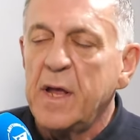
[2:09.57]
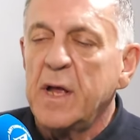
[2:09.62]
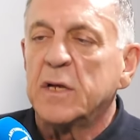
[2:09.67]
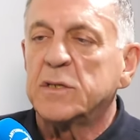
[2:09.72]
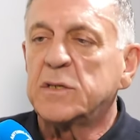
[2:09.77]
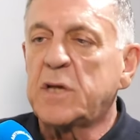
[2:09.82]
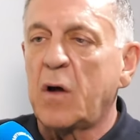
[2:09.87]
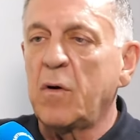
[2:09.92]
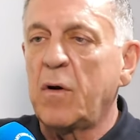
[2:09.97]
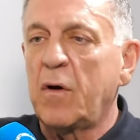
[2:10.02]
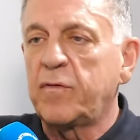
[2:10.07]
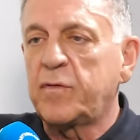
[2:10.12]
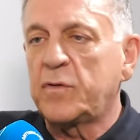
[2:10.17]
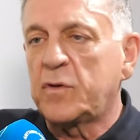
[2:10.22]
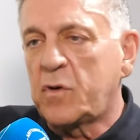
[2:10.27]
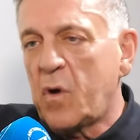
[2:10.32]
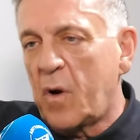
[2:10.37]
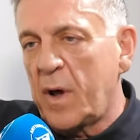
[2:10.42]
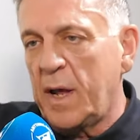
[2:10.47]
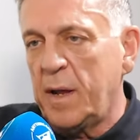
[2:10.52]
So I've
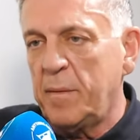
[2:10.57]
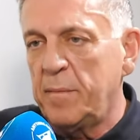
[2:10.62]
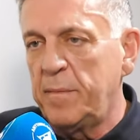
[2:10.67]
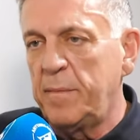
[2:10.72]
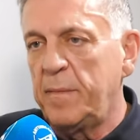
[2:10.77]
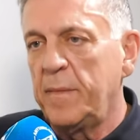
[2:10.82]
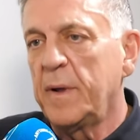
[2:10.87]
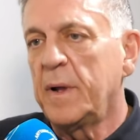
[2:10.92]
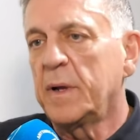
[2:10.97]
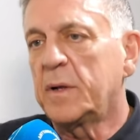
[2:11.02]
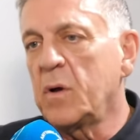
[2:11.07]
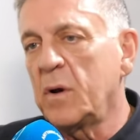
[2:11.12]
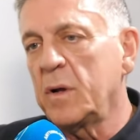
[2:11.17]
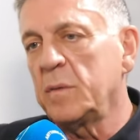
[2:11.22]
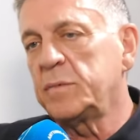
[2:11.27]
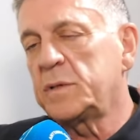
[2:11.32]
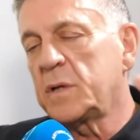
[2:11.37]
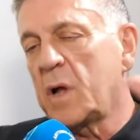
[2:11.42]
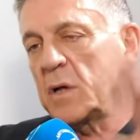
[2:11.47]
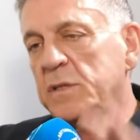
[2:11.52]
got him, got
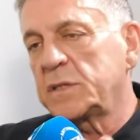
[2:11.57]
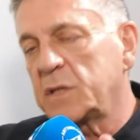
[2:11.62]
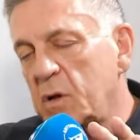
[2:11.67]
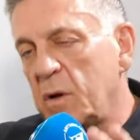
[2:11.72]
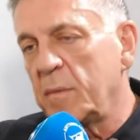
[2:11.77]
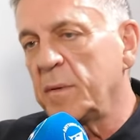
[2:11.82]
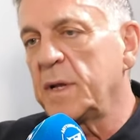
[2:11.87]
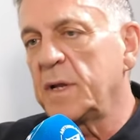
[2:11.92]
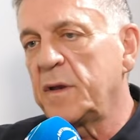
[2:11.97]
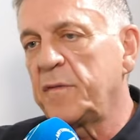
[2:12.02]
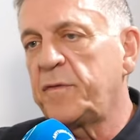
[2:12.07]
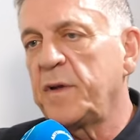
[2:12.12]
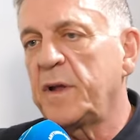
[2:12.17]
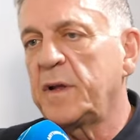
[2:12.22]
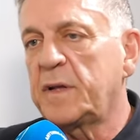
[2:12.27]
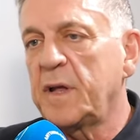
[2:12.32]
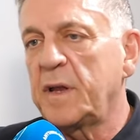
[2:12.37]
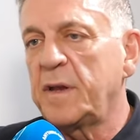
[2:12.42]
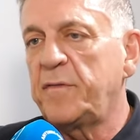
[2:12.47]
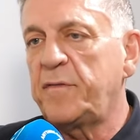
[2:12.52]
him, I said, got him, get
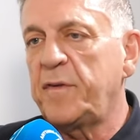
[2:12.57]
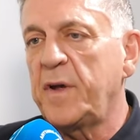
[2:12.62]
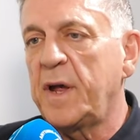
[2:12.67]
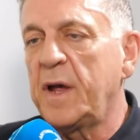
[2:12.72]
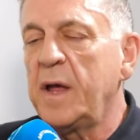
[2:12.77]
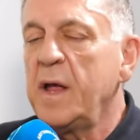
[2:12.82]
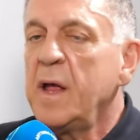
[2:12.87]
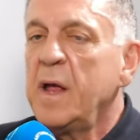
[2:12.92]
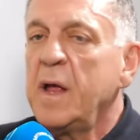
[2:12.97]
the thing,